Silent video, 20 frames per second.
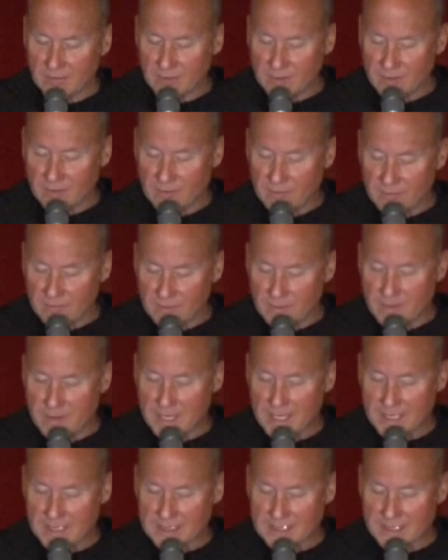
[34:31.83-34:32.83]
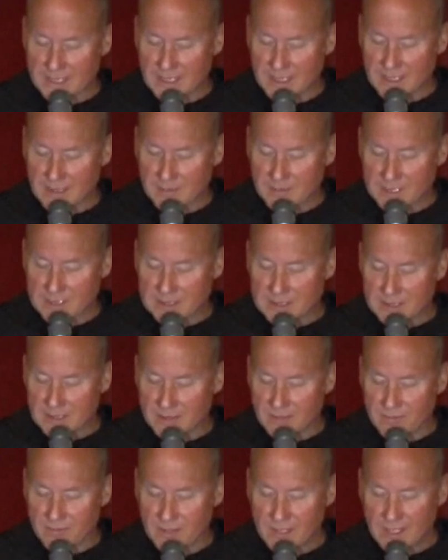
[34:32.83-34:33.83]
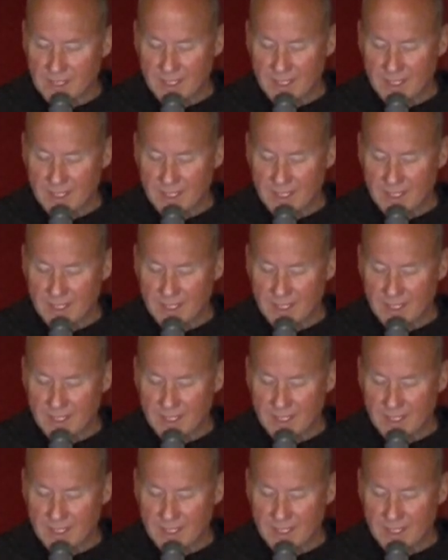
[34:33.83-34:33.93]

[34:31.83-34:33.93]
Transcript: of the Mass, that in the midst of